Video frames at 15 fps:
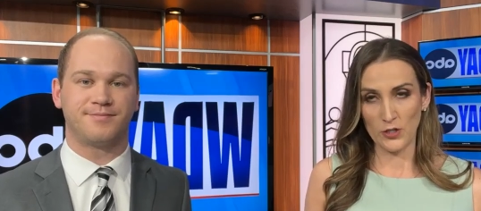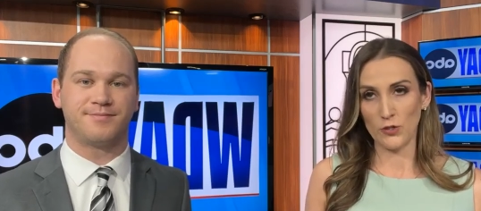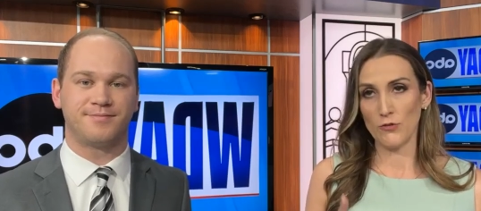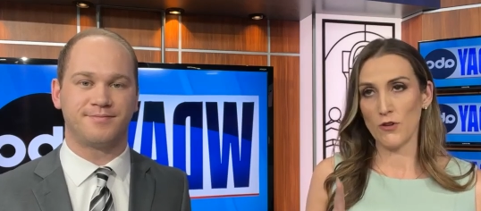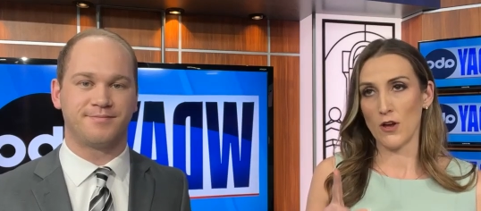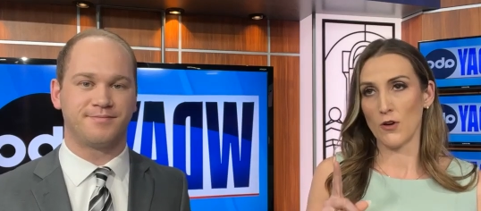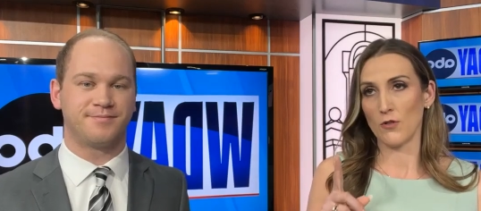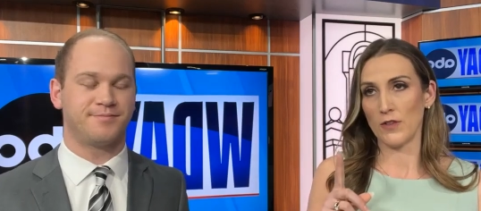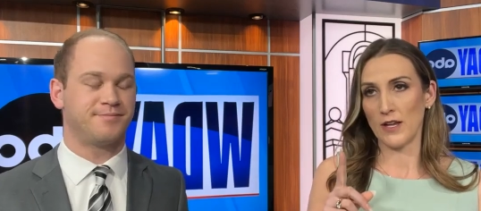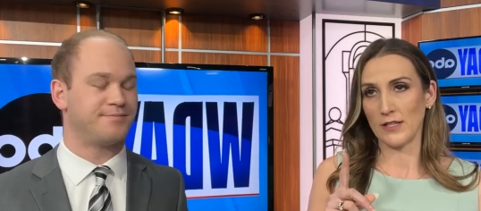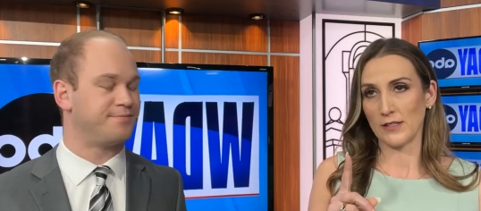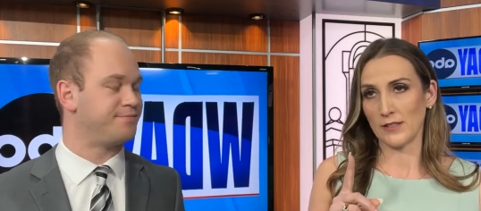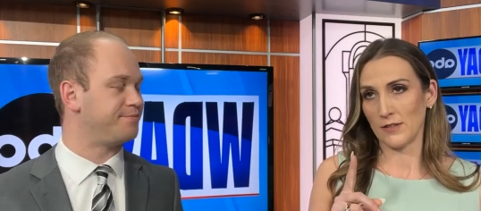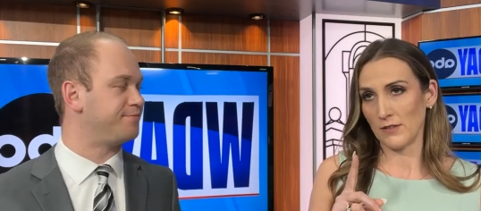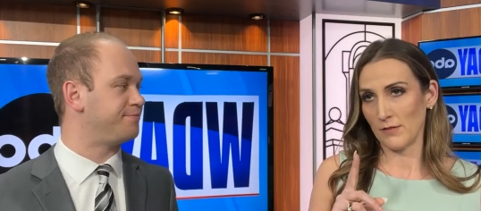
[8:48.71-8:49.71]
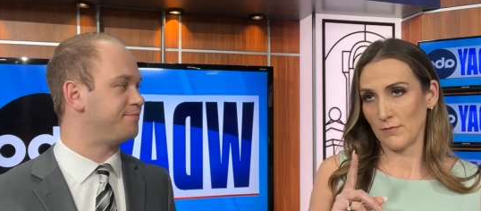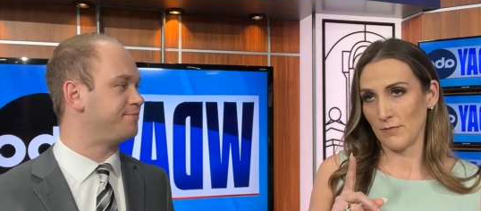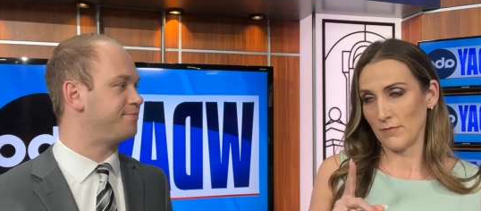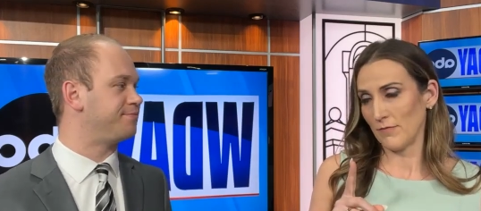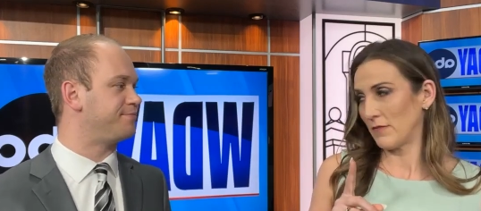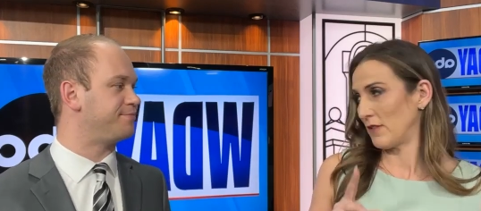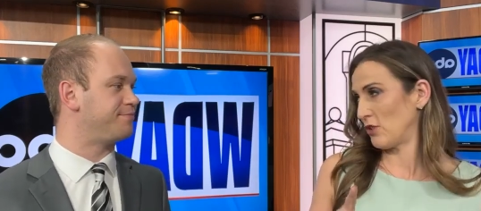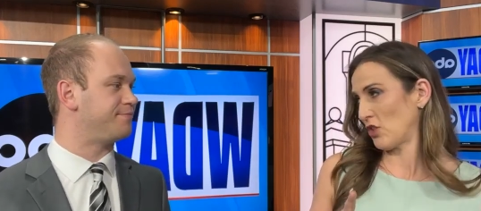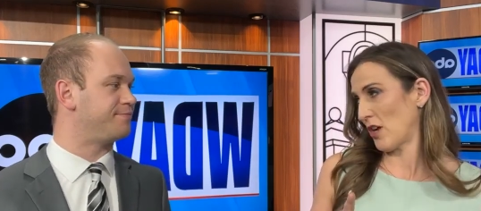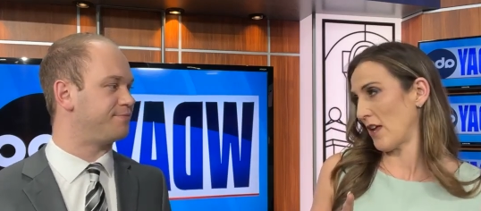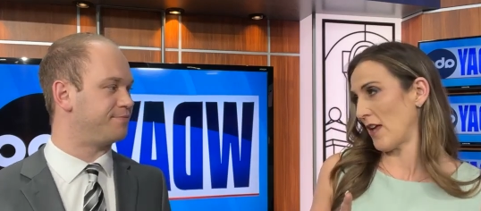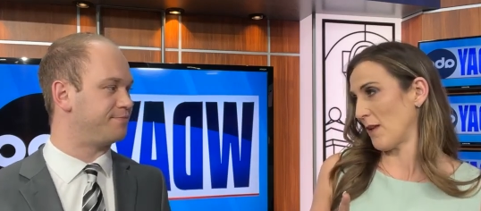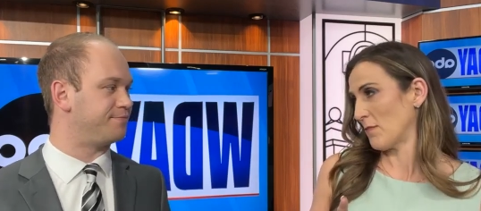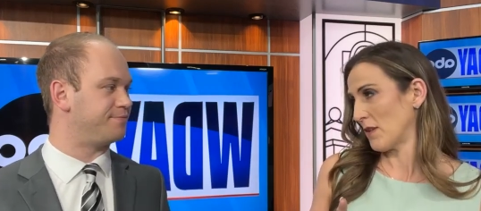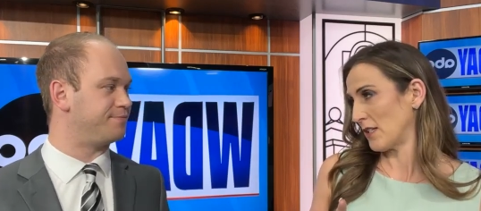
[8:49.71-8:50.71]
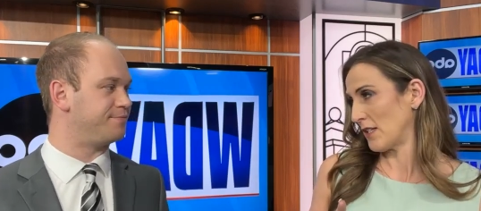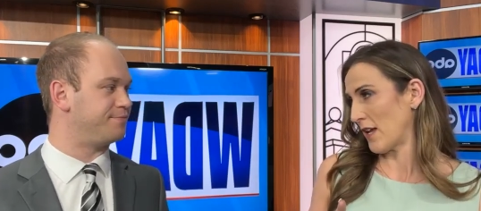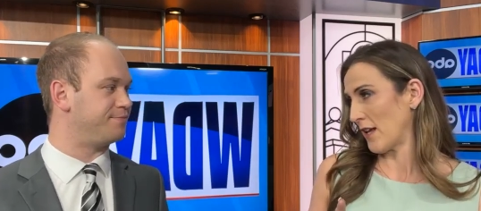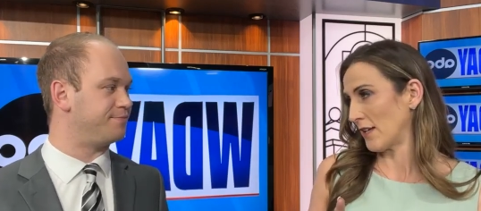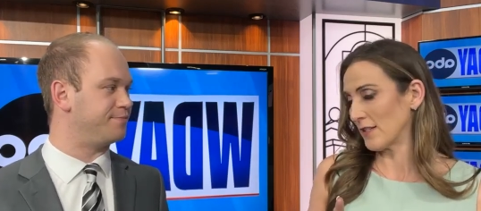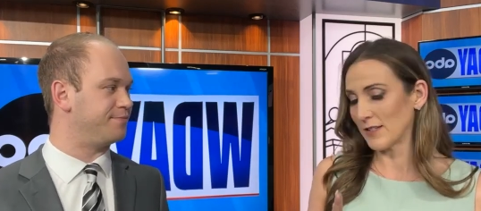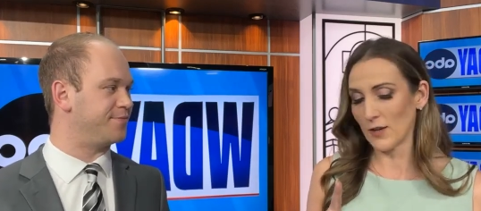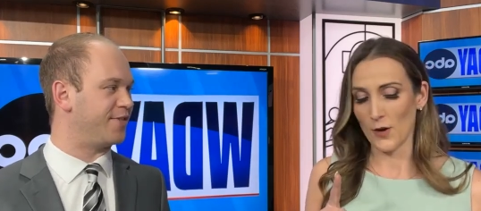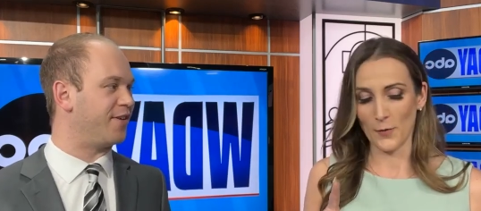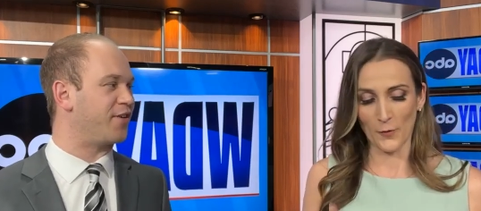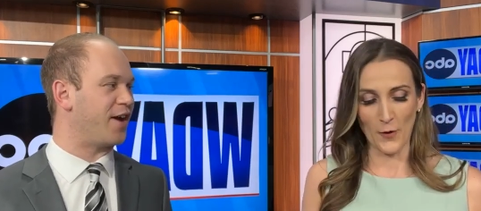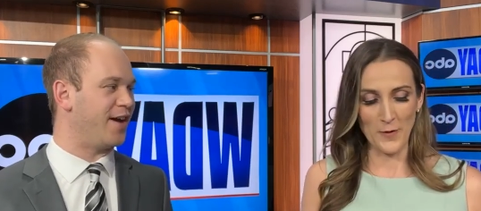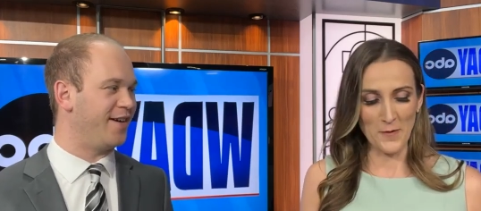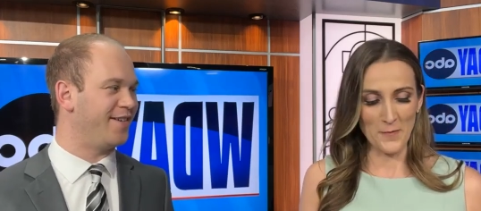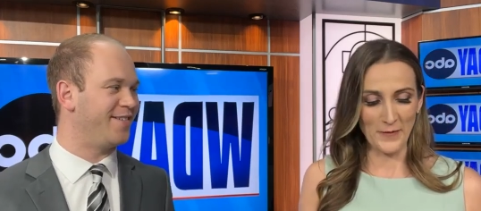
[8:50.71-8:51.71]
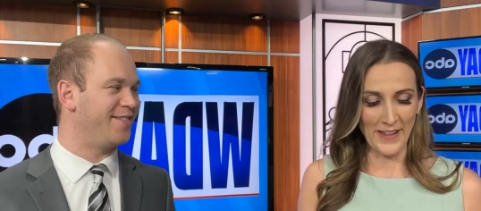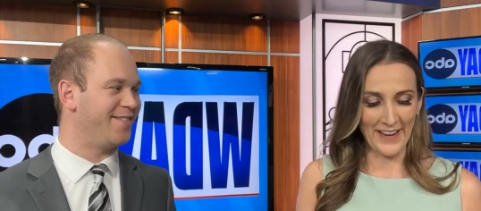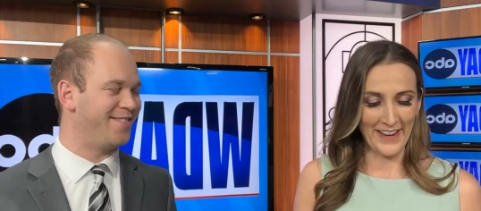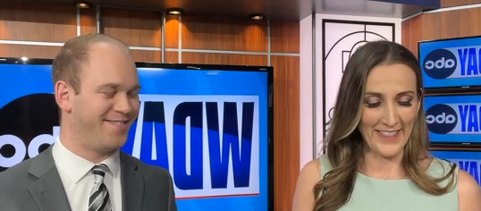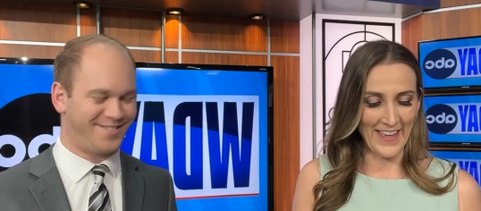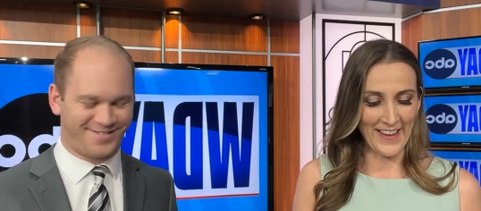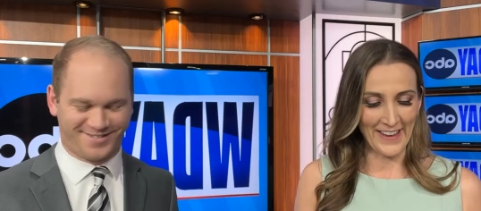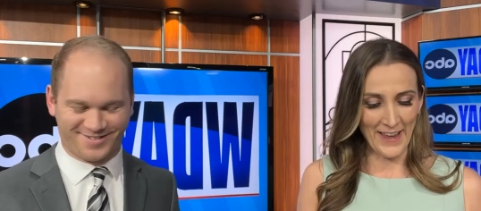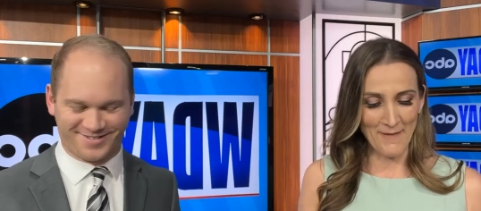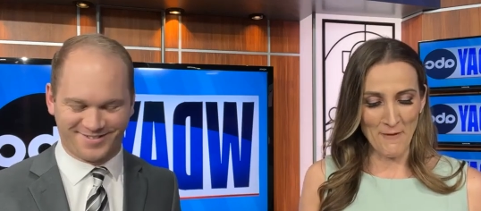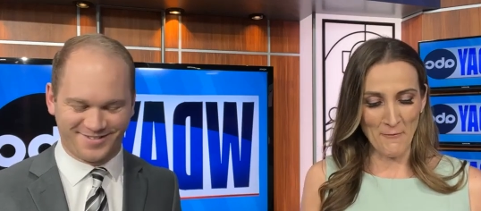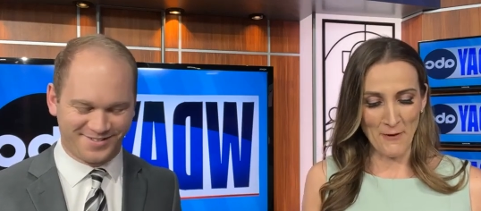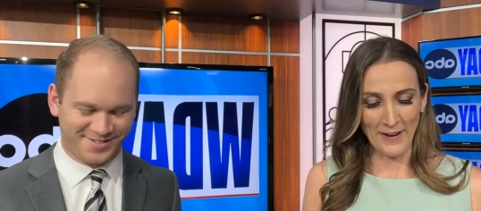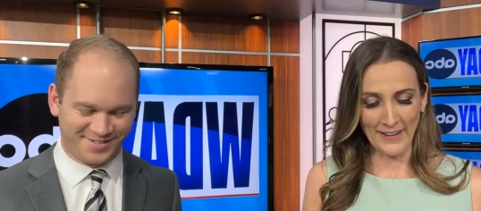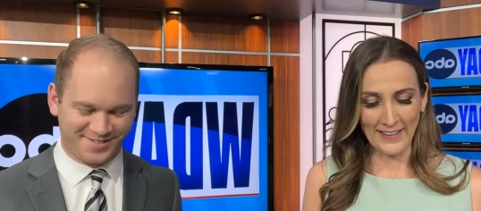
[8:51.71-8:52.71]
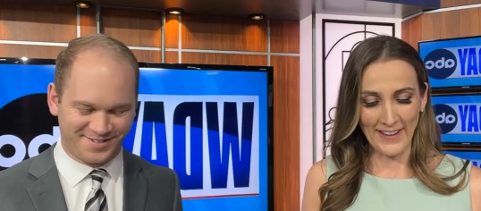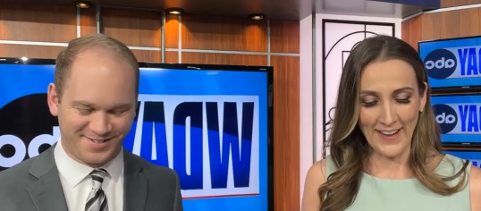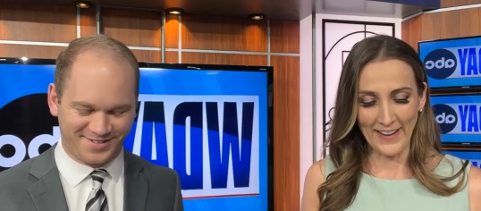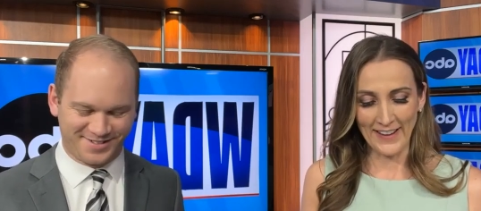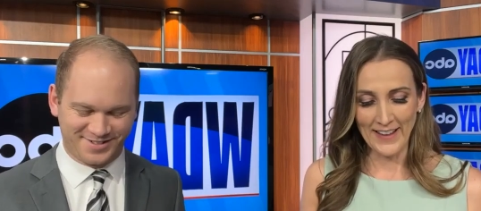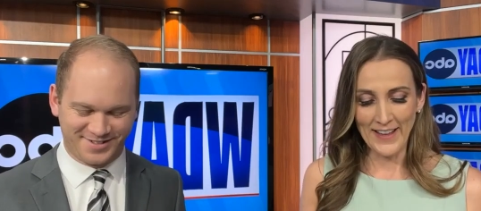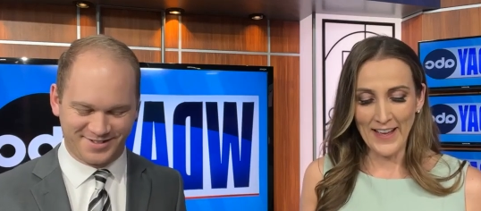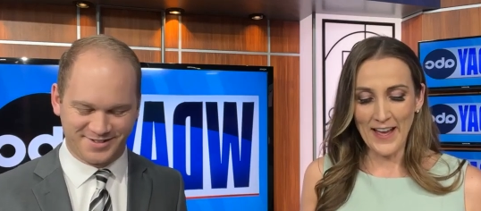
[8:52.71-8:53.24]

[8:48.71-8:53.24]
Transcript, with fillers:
Speaker 1: I do know that's Cheyenne Mustangs are okay. going to be playing in that game at one o'clock.